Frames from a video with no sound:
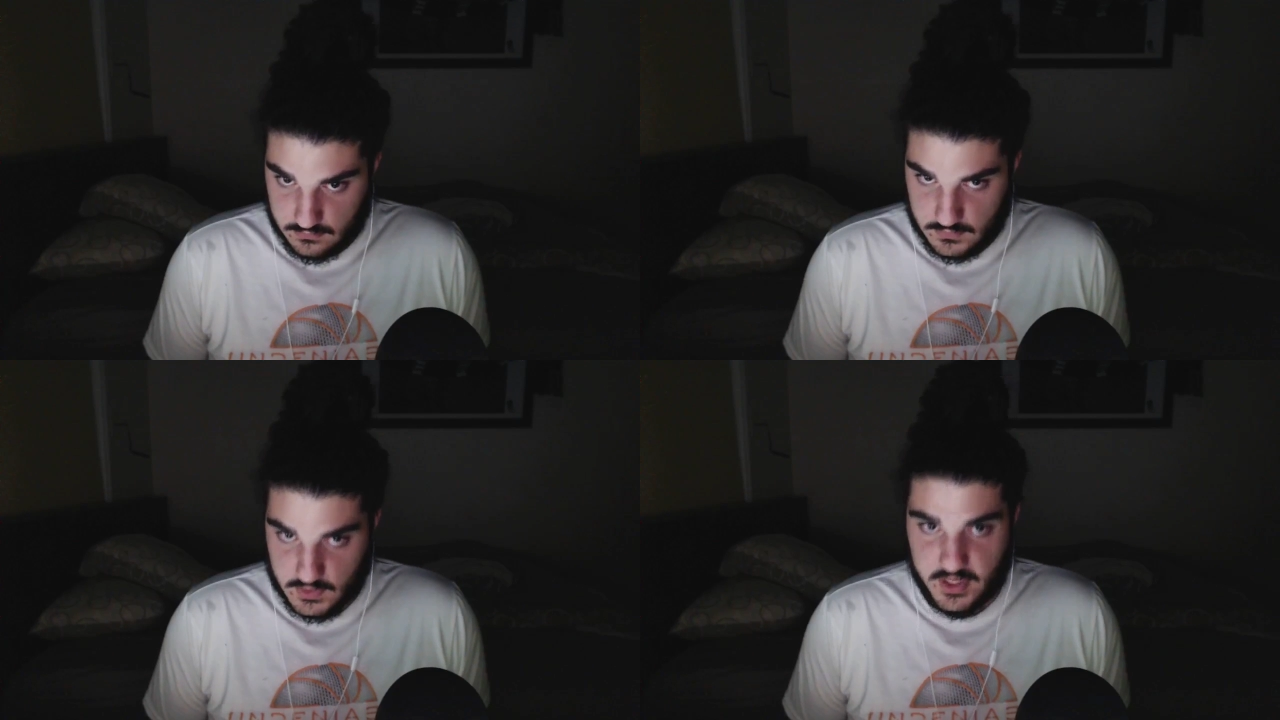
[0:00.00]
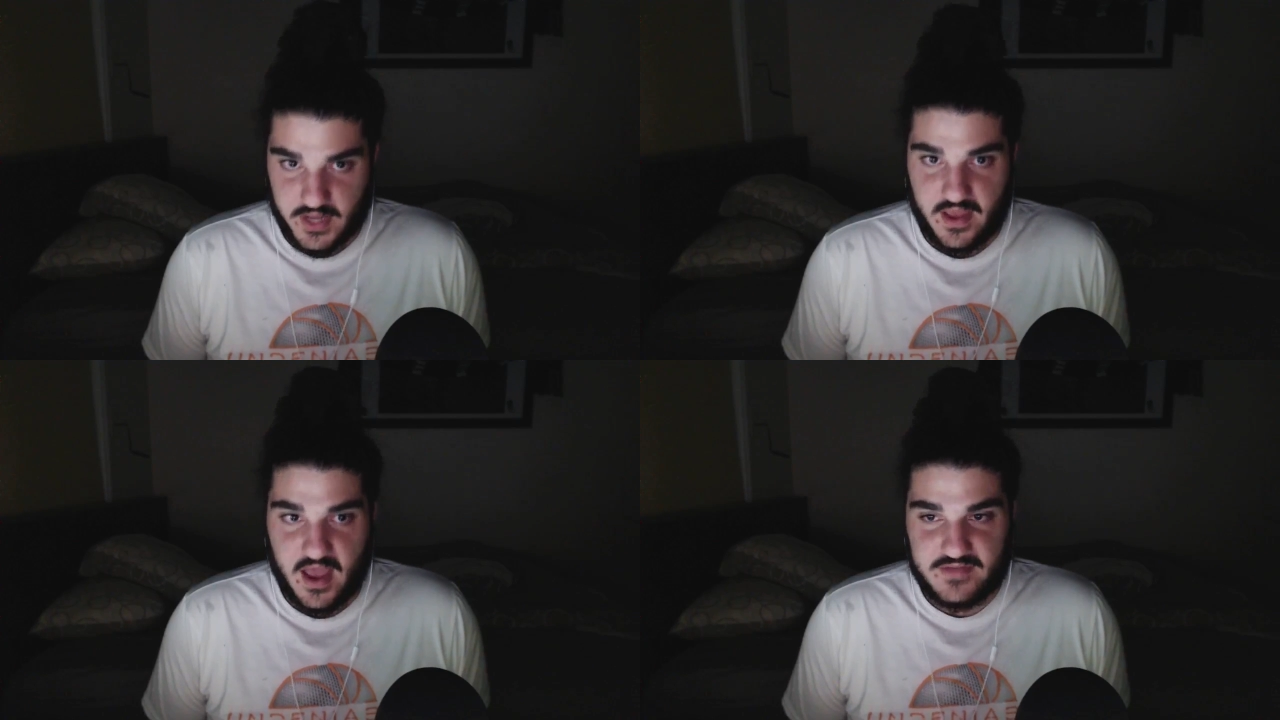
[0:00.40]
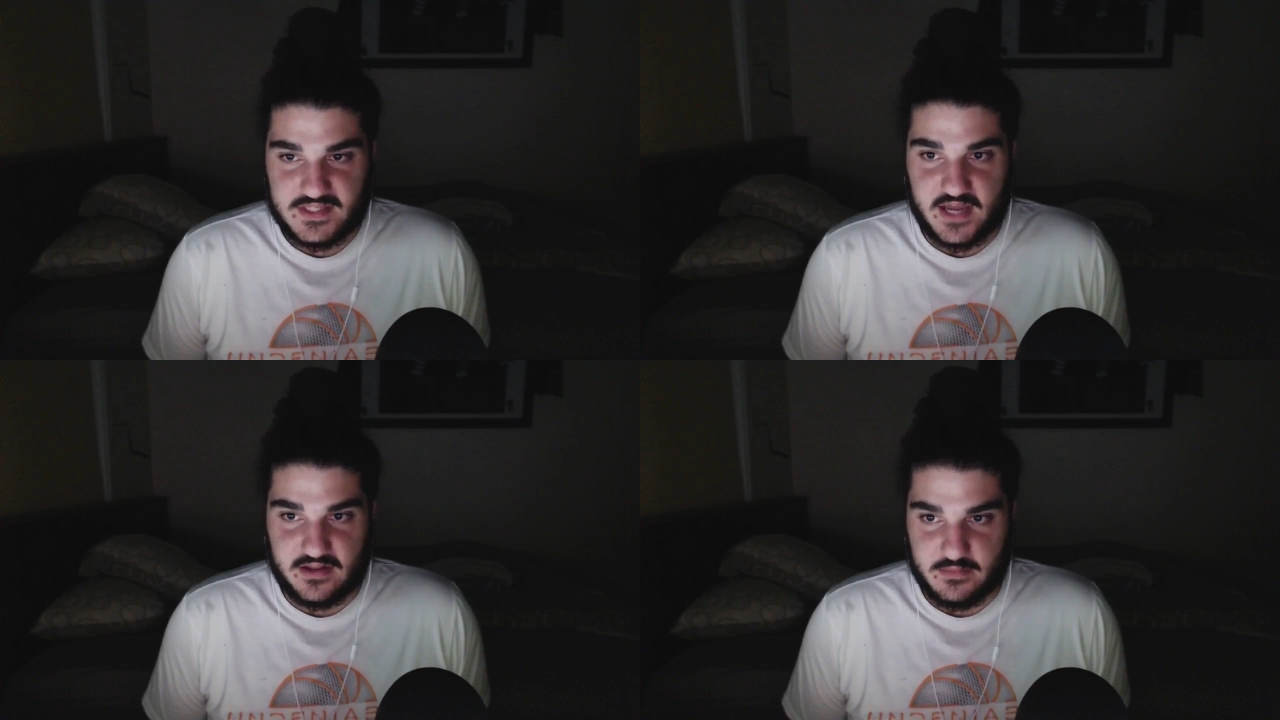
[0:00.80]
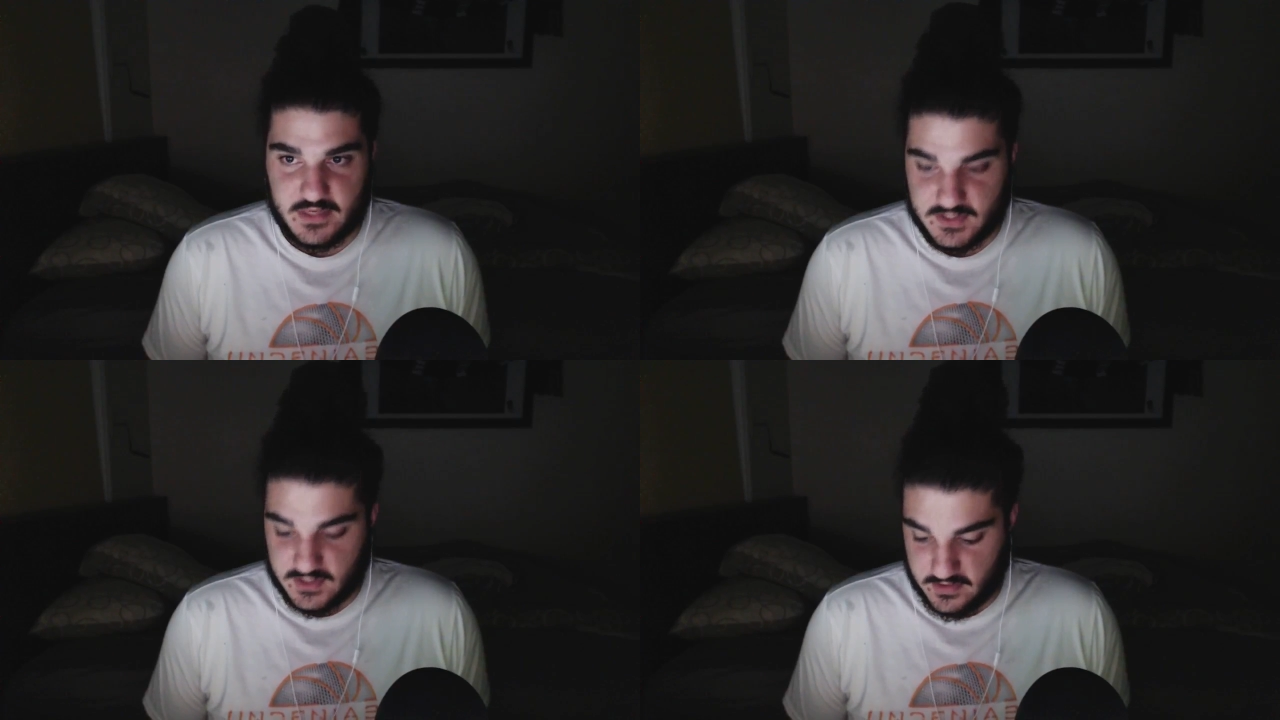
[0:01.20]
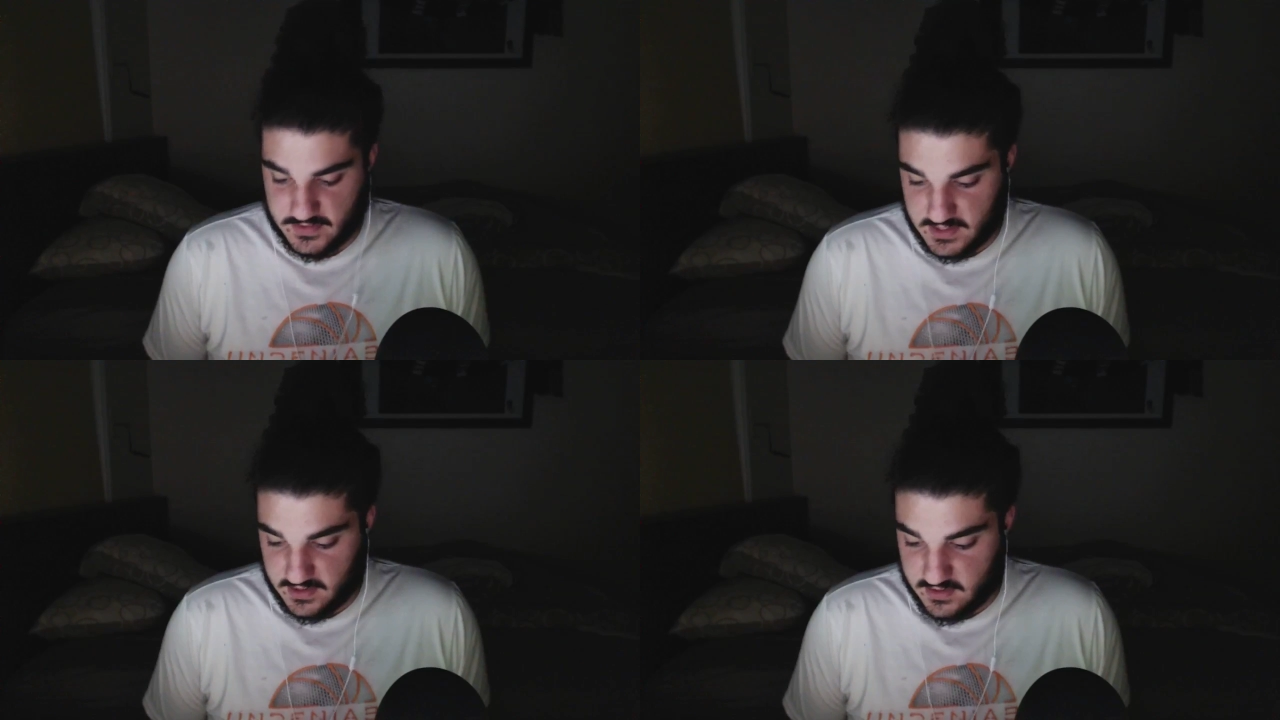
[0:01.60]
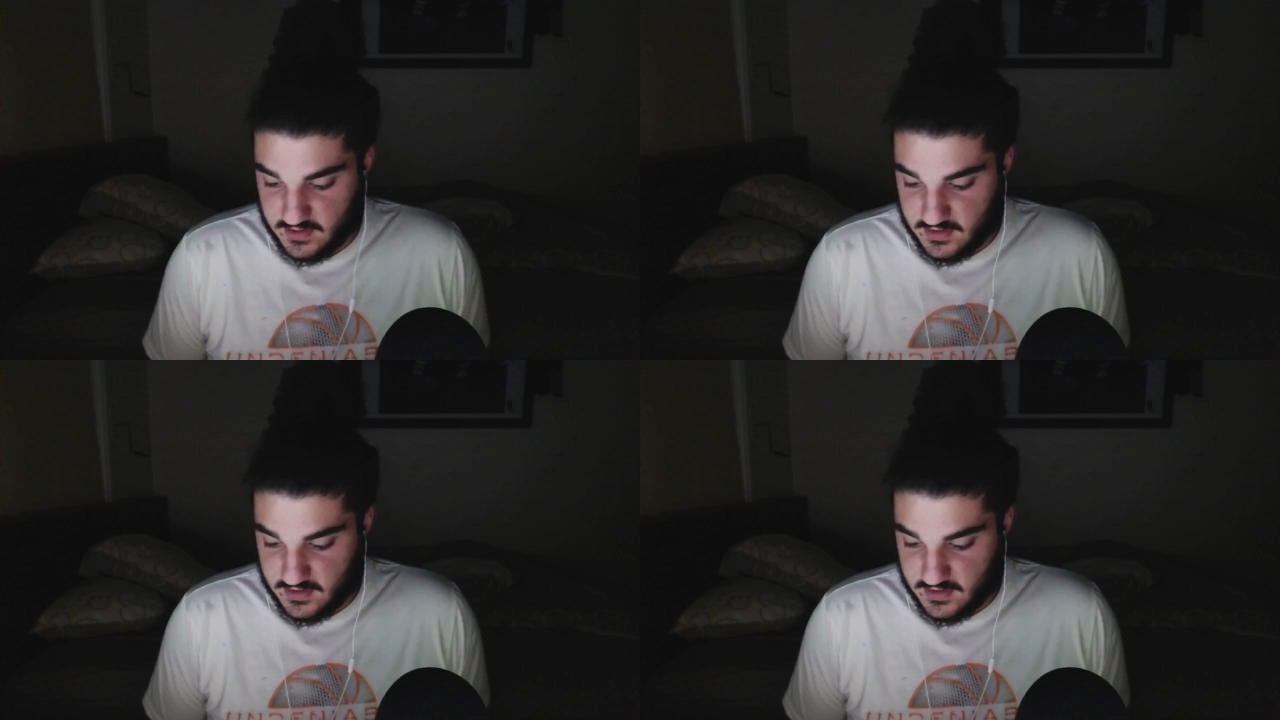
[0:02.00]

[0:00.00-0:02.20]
Okay, they haven't started the minute silence yet.